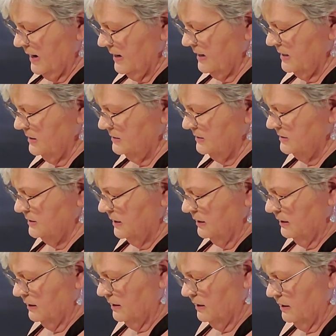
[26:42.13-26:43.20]
eggs,
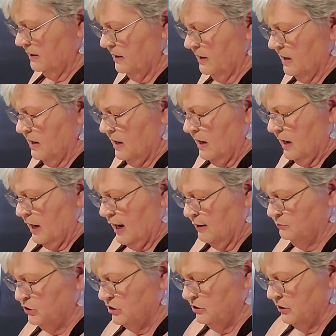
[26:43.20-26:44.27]

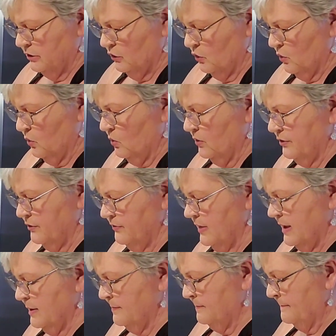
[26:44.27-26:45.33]
I'm just going to quarter
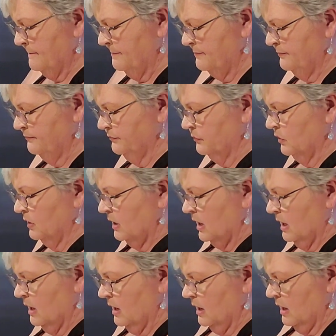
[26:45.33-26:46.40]
them
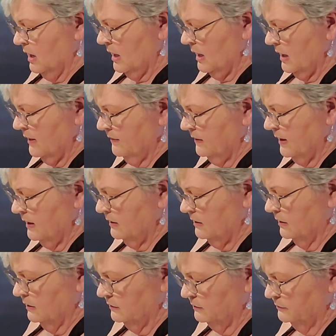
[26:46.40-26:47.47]
and
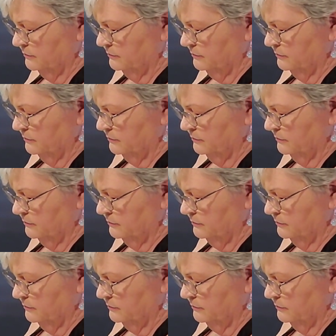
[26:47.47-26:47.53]
then